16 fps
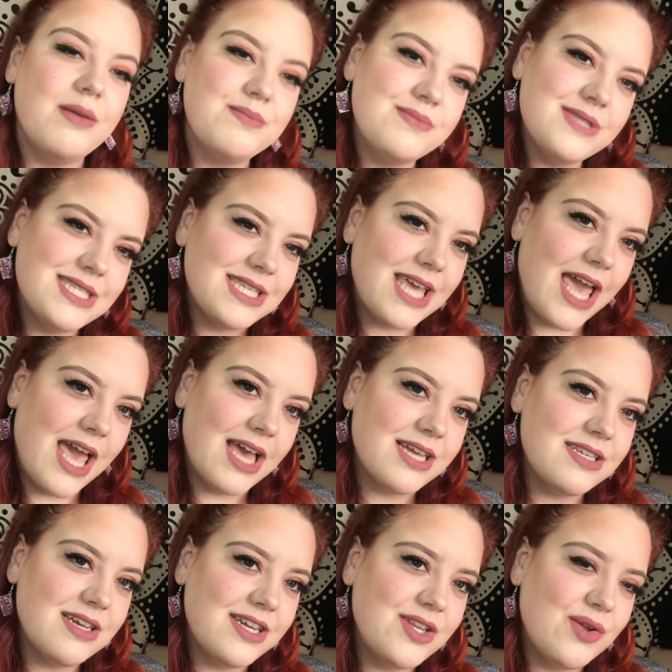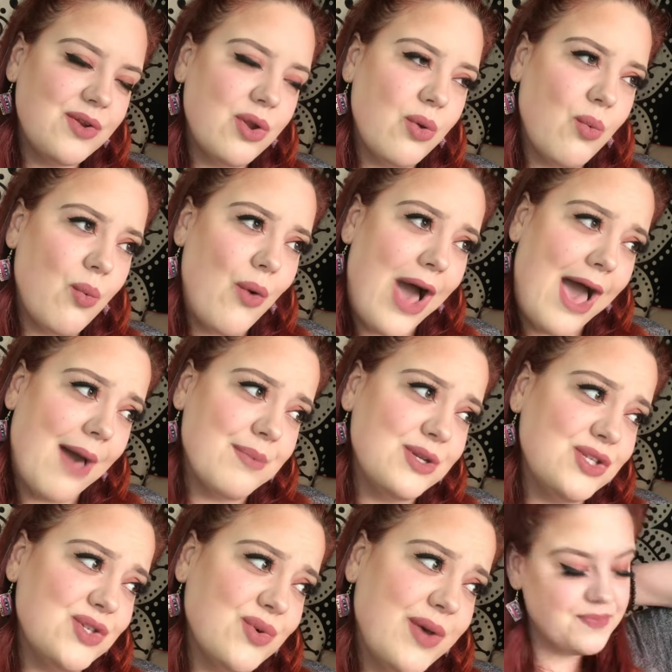scared. I don't know what
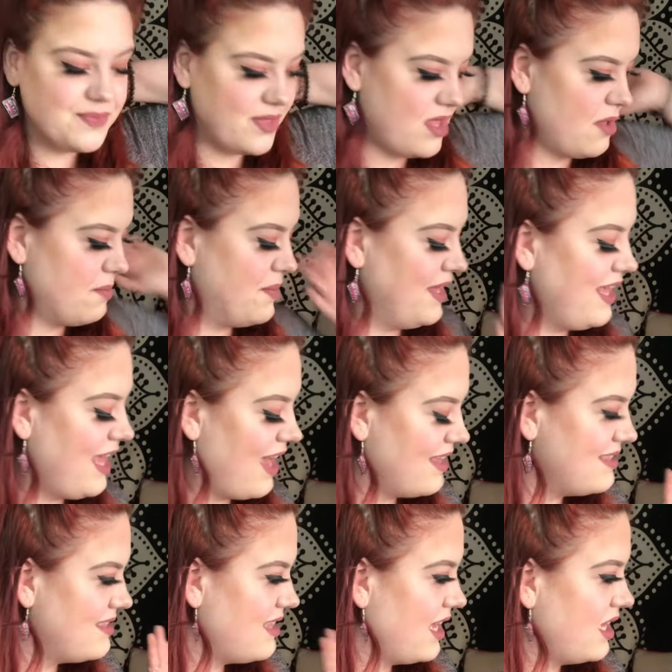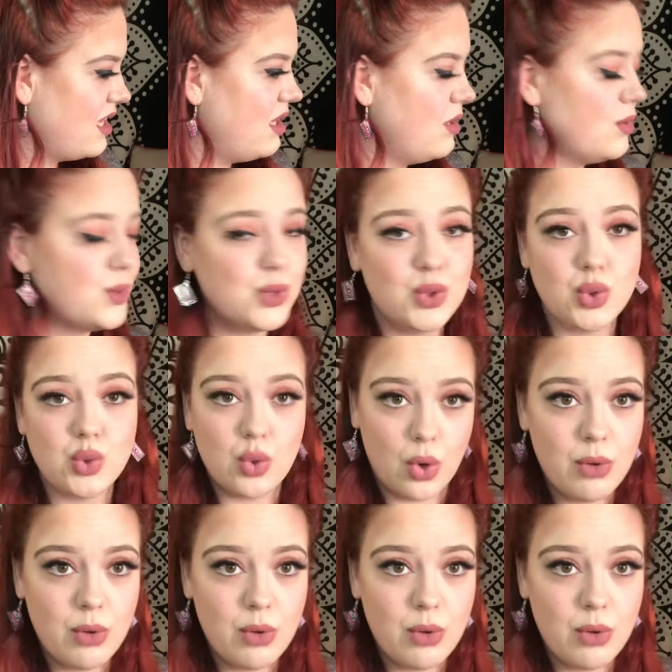happened to it. But yes, thank you so